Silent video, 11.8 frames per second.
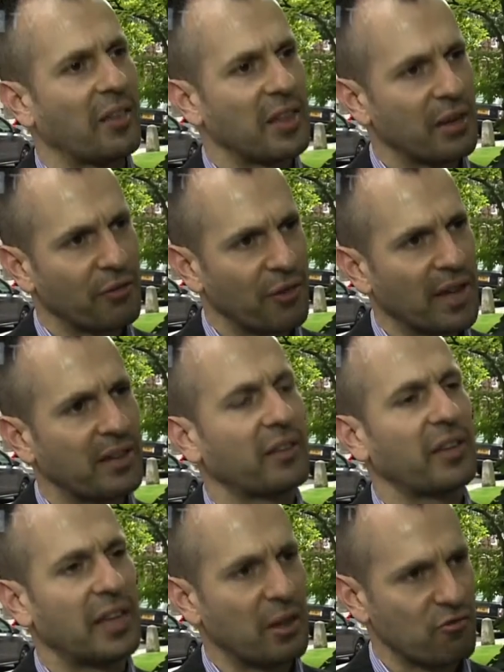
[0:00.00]
The
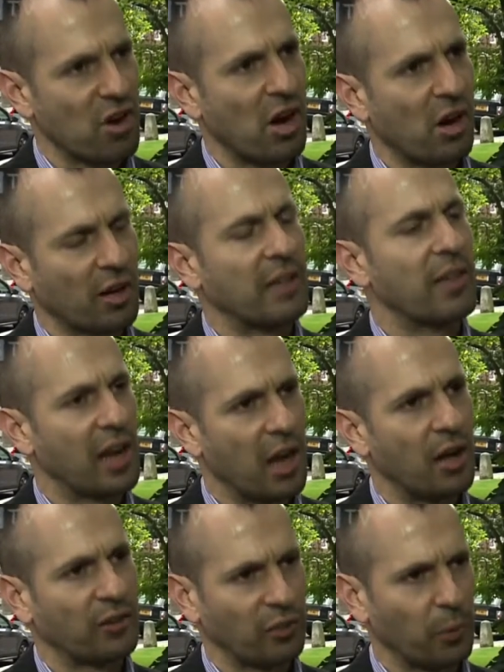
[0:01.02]
events in Iraq in the
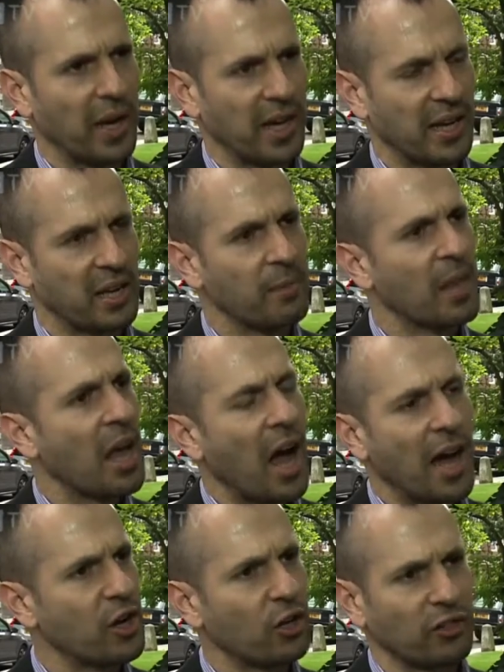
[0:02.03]
last week
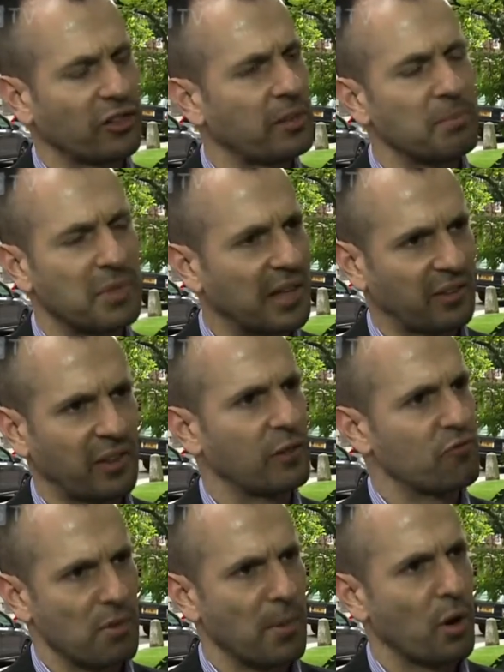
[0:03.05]
are not some
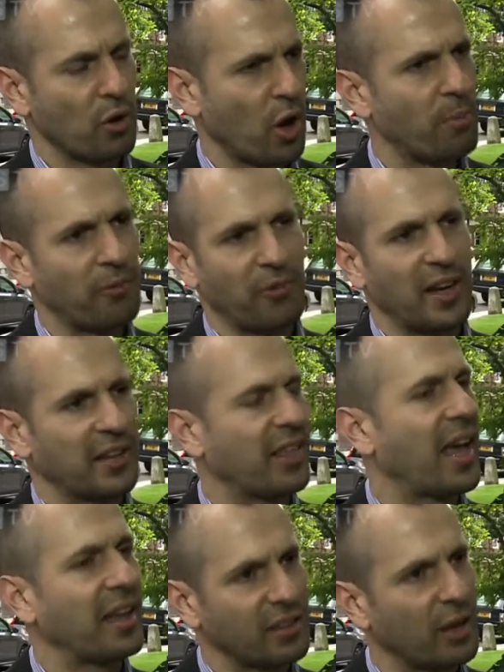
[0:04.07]
distant remote conflict
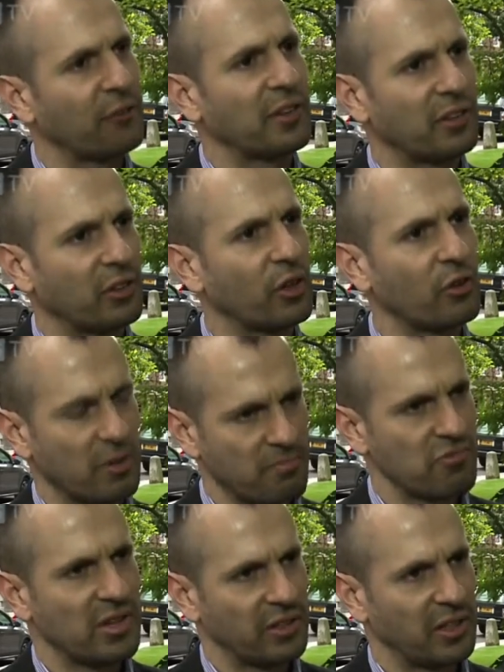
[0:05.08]
that has nothing to do
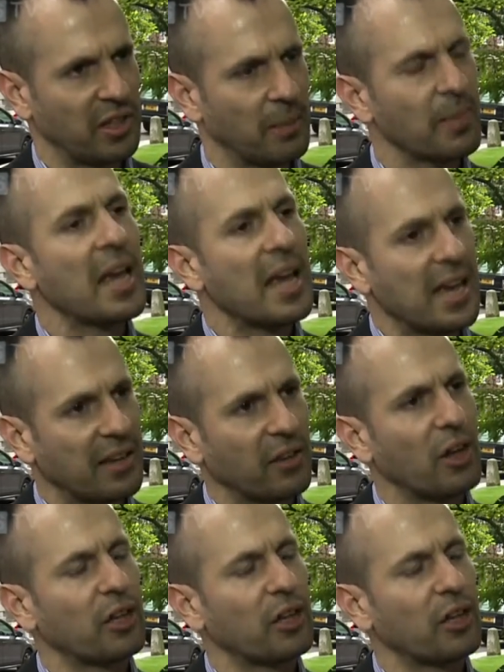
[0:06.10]
with Britain. His